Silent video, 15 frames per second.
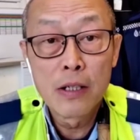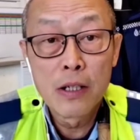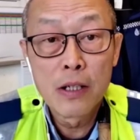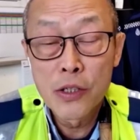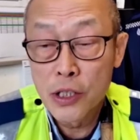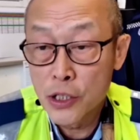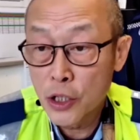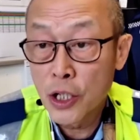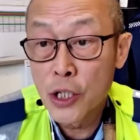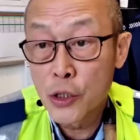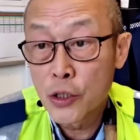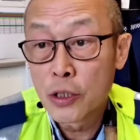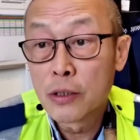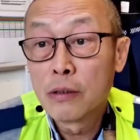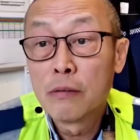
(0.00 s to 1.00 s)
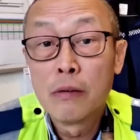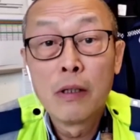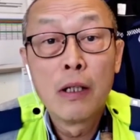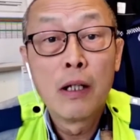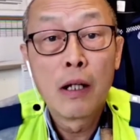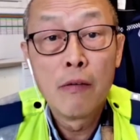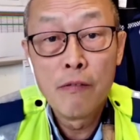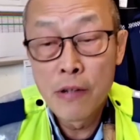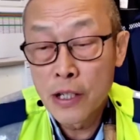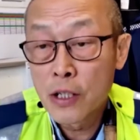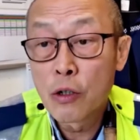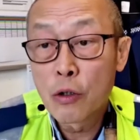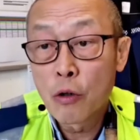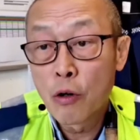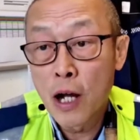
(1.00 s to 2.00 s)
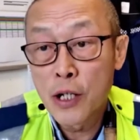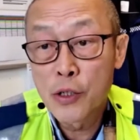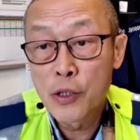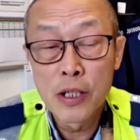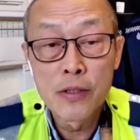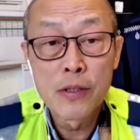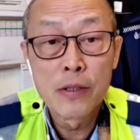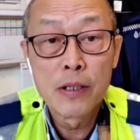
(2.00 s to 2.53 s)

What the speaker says: situation, vehicle crash and